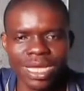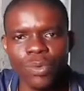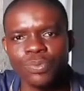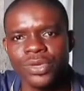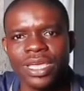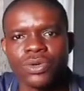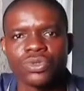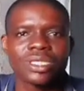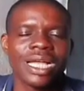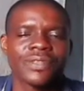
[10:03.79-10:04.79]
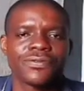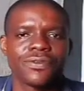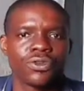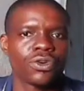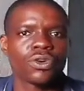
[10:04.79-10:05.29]
That would be a good start
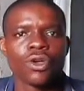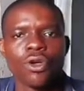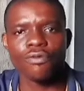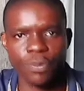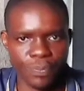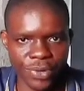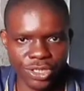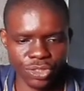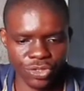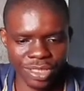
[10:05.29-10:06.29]
for your preparation.